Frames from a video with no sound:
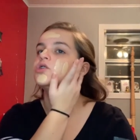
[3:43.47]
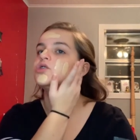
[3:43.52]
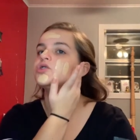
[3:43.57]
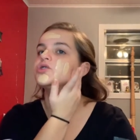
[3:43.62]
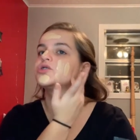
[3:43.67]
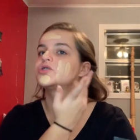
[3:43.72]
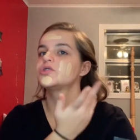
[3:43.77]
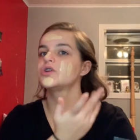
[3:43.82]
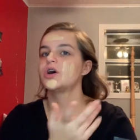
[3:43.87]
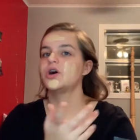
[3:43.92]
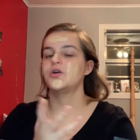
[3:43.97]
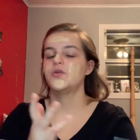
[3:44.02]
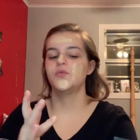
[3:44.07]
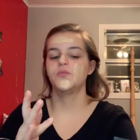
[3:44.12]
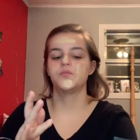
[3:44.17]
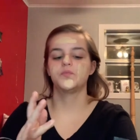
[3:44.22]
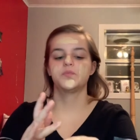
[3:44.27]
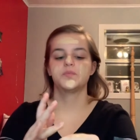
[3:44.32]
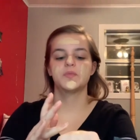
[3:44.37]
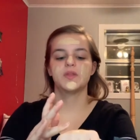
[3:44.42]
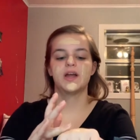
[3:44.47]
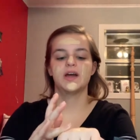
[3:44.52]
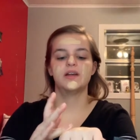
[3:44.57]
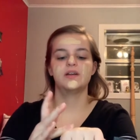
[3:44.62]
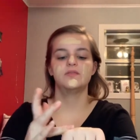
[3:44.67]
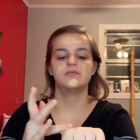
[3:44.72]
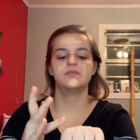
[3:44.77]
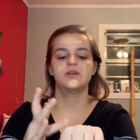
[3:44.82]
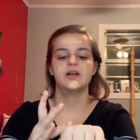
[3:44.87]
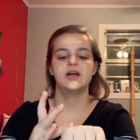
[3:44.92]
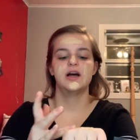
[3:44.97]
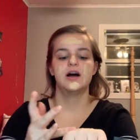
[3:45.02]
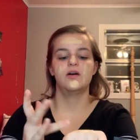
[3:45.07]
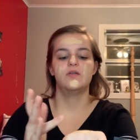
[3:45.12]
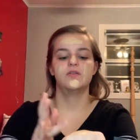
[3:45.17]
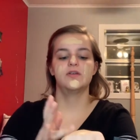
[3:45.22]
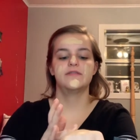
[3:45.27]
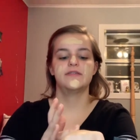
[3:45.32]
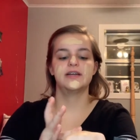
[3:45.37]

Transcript: So I don't want a